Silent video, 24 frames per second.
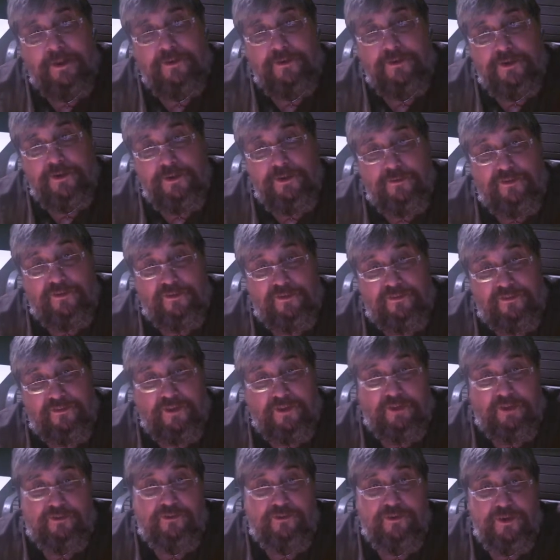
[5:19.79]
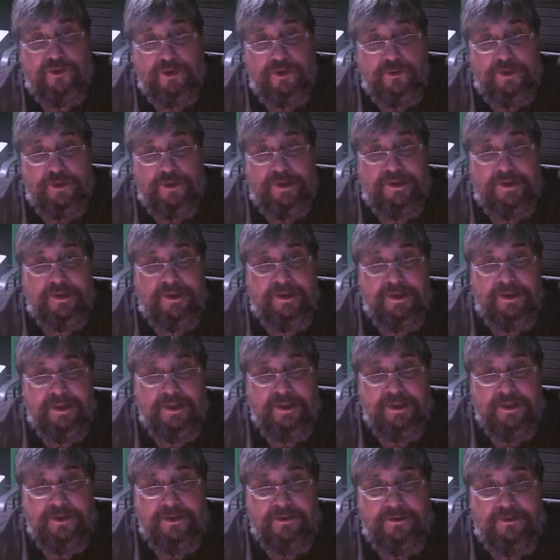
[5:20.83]
to use the suction unit
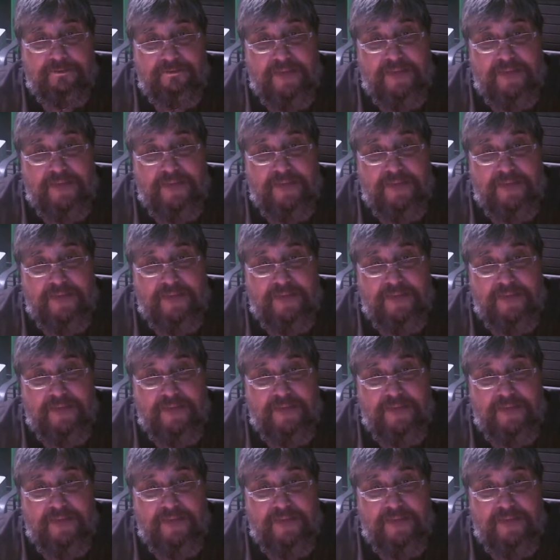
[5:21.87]
to